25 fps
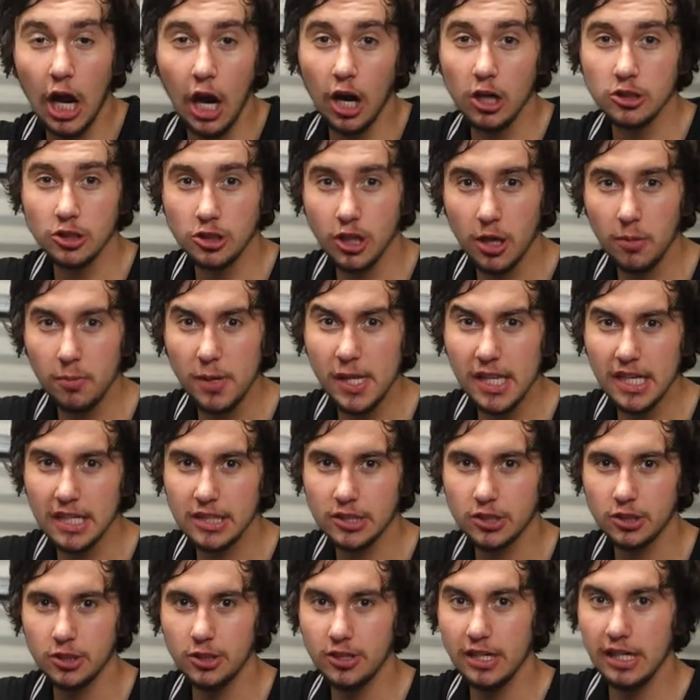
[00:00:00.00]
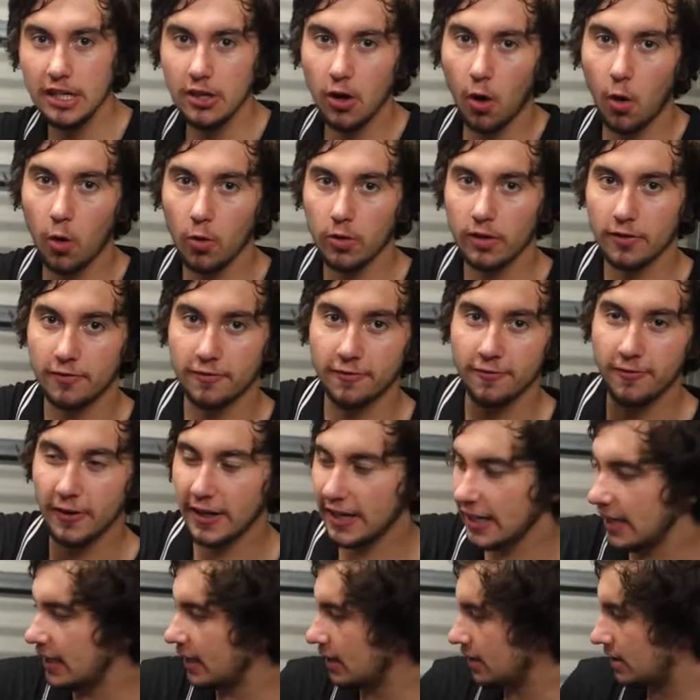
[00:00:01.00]
On top of this, you need all the
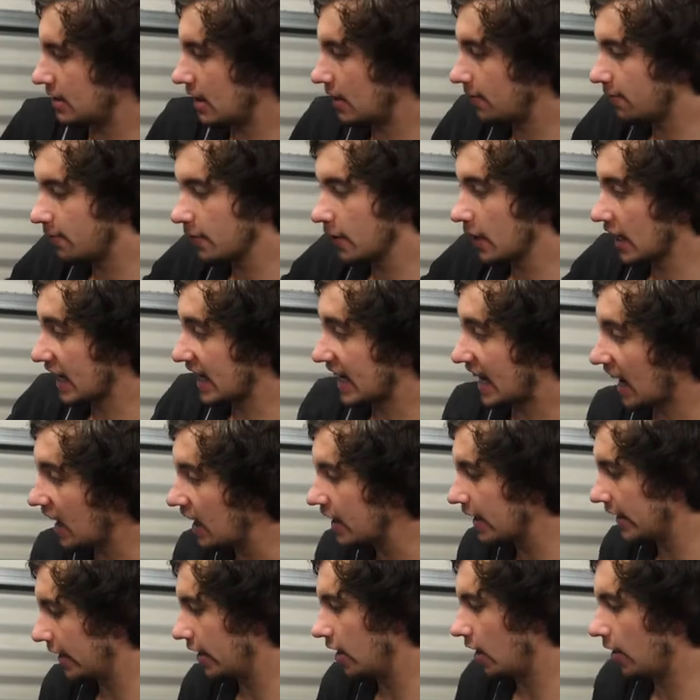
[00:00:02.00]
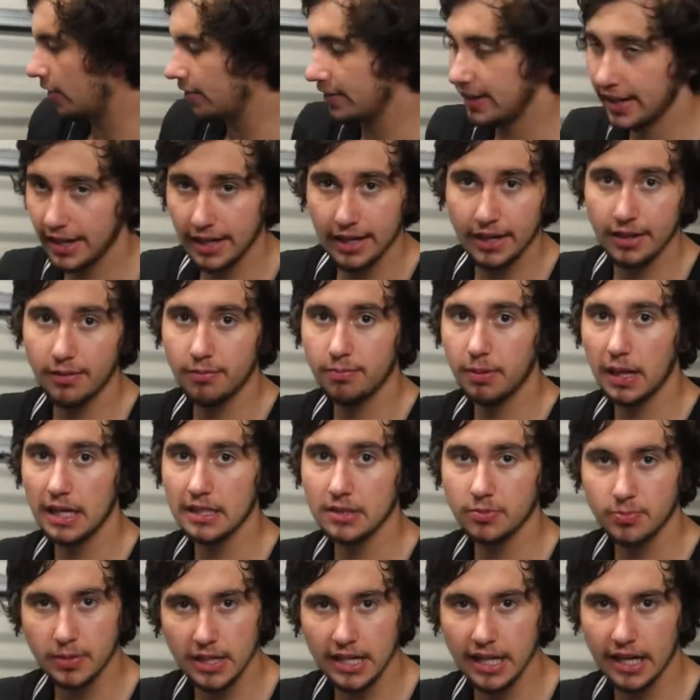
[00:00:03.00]
fittings for the gun on the
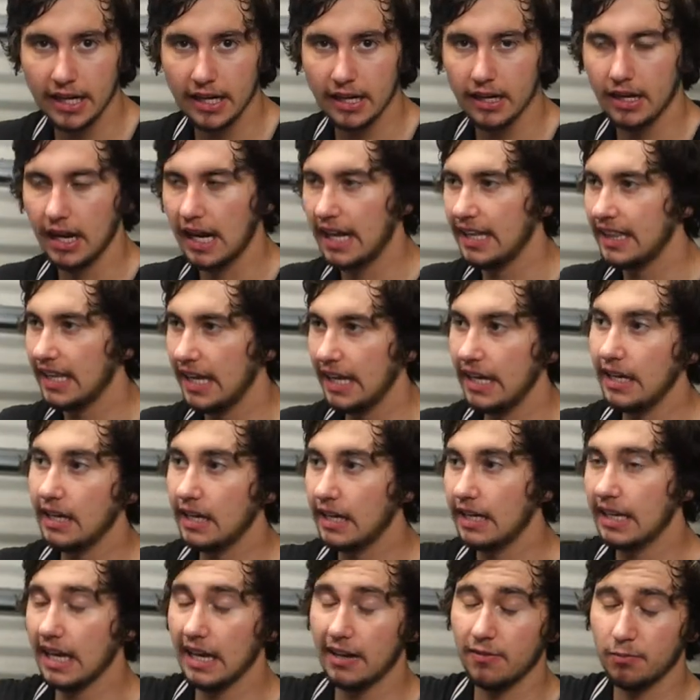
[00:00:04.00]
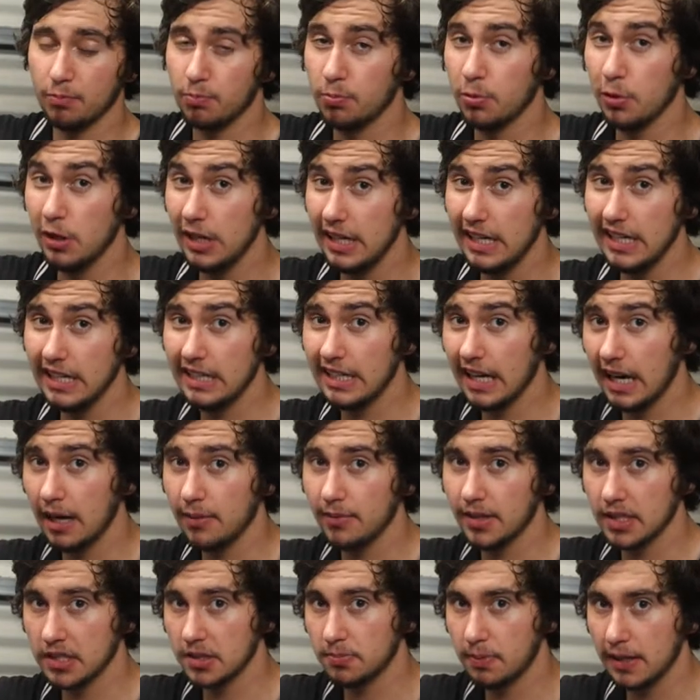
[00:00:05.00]
plasma cutter, and they can get pretty
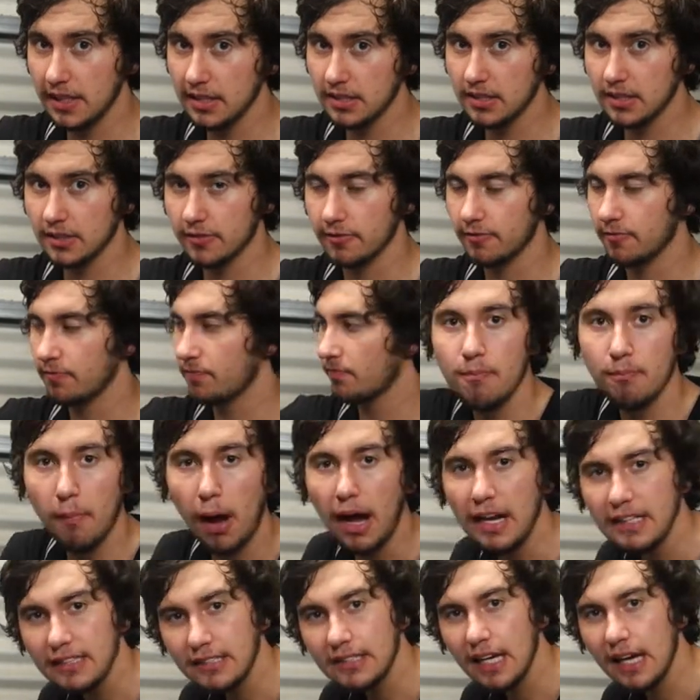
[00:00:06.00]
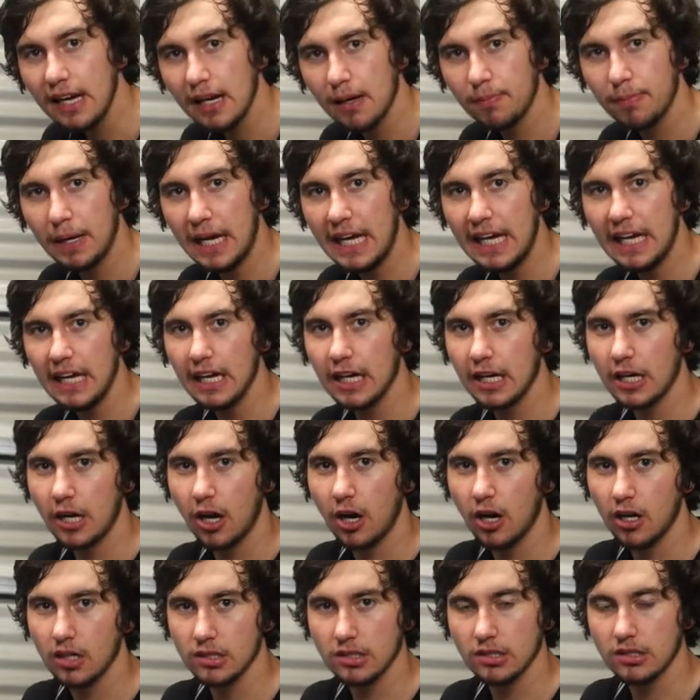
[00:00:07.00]
damn expensive. My setup here
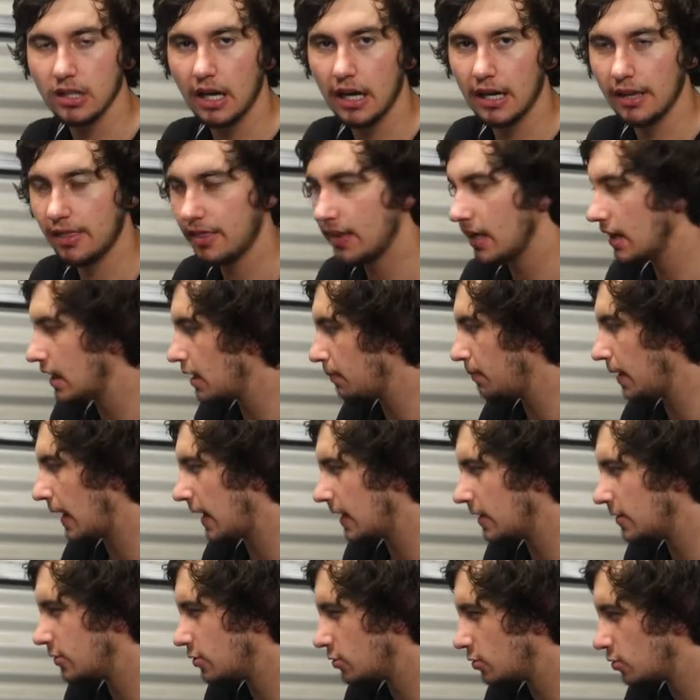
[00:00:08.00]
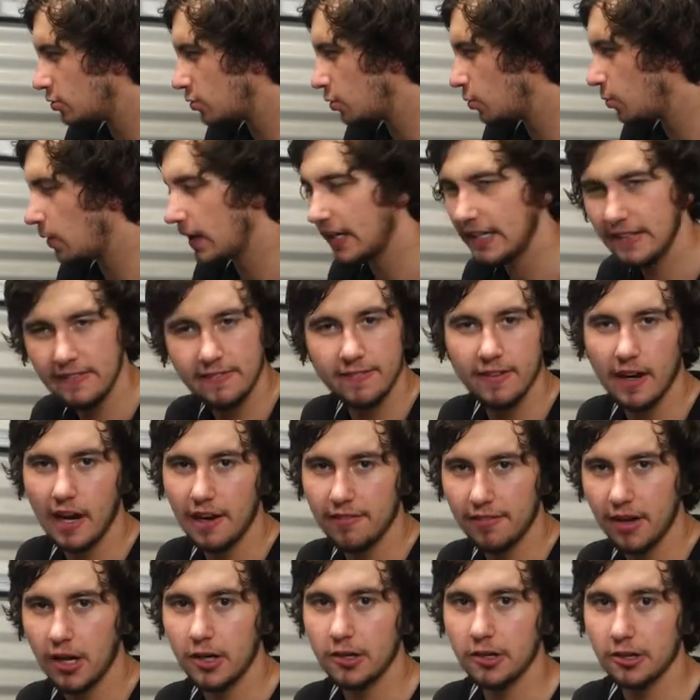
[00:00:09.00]
cost, I think, about
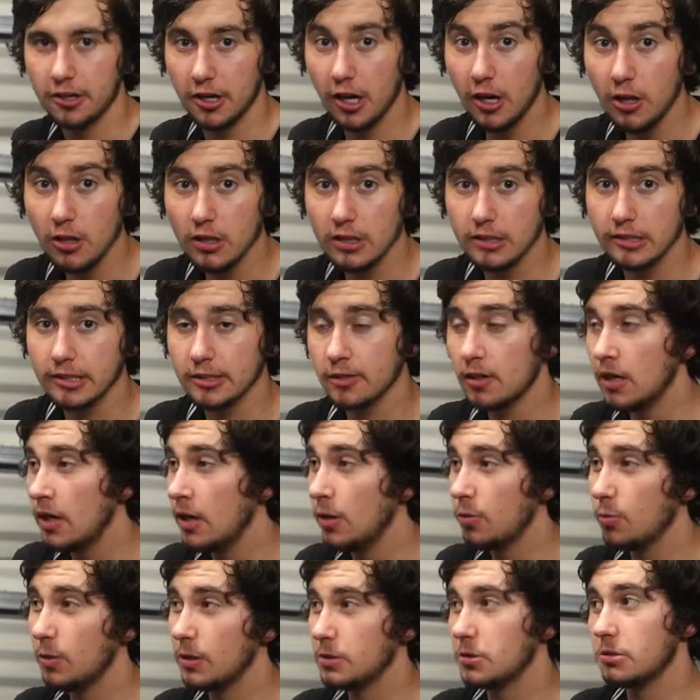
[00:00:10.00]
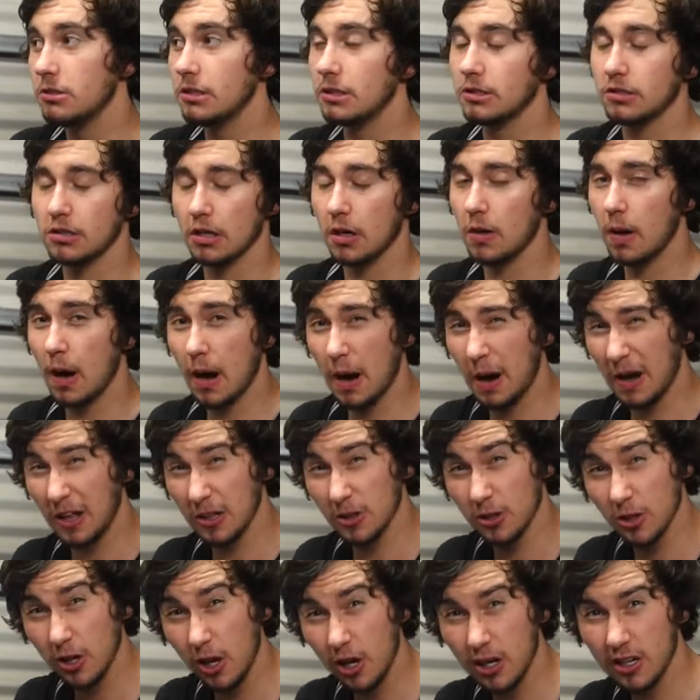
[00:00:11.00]
$2,500, which is a
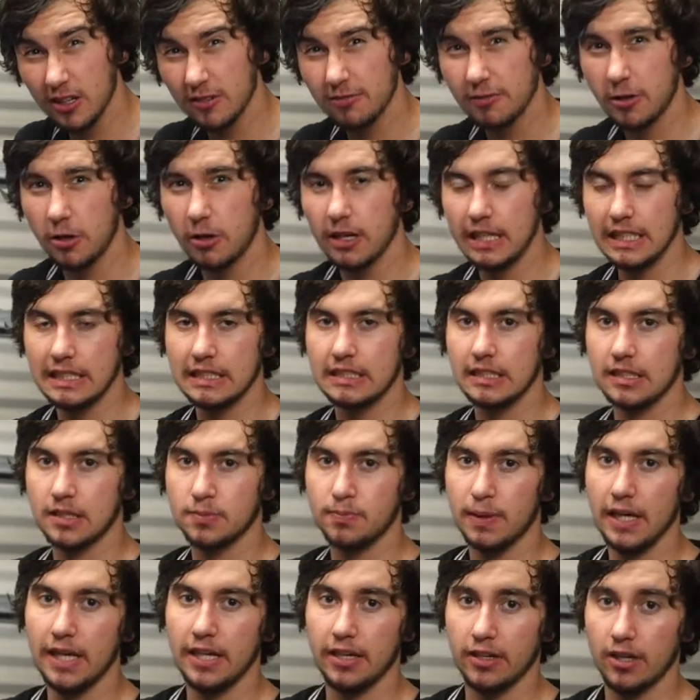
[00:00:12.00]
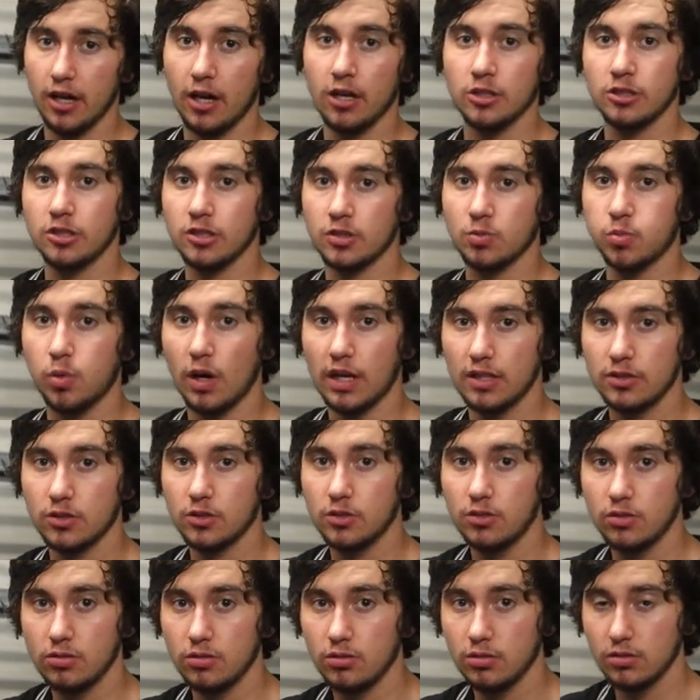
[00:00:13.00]
lot of coin to spend on just
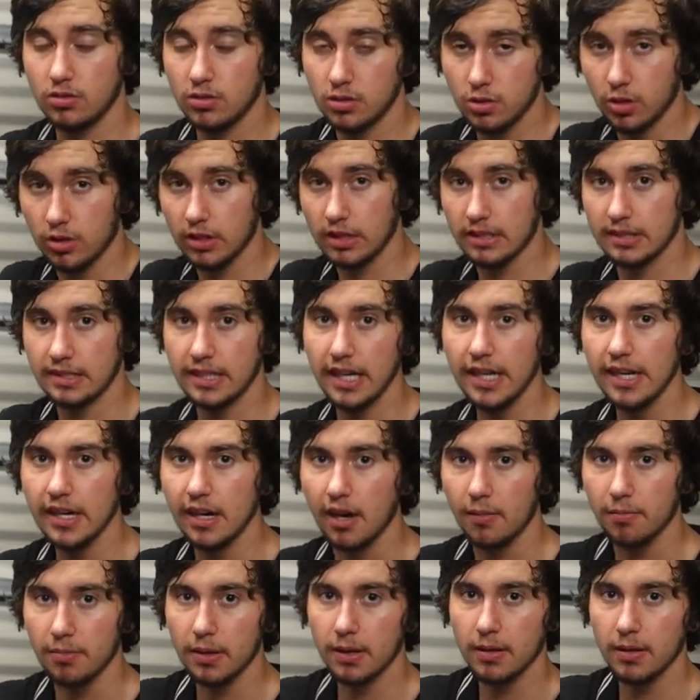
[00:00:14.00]
one sort of setup.